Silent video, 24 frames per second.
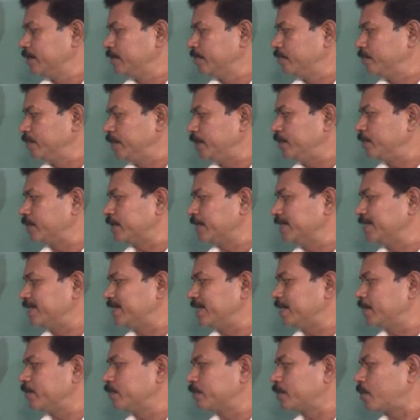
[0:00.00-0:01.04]
where you can
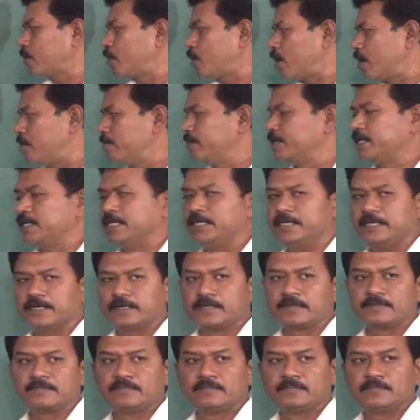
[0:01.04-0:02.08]
take out common here.
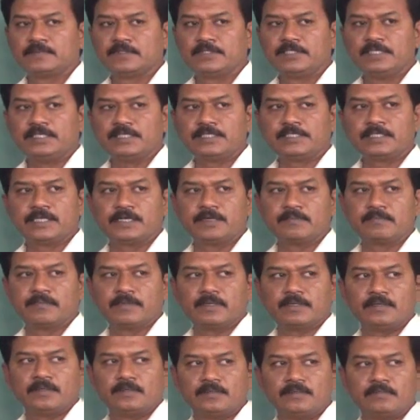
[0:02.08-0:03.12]
6 and
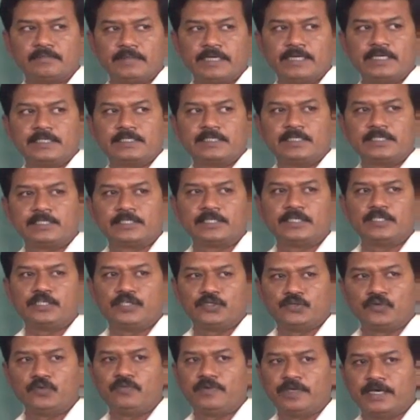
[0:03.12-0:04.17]
minus 6 and
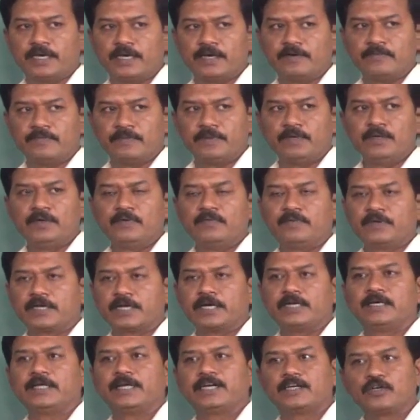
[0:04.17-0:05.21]
2 we have. We
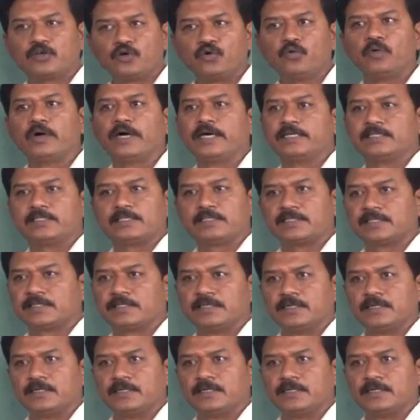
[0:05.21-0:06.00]
can take 2 as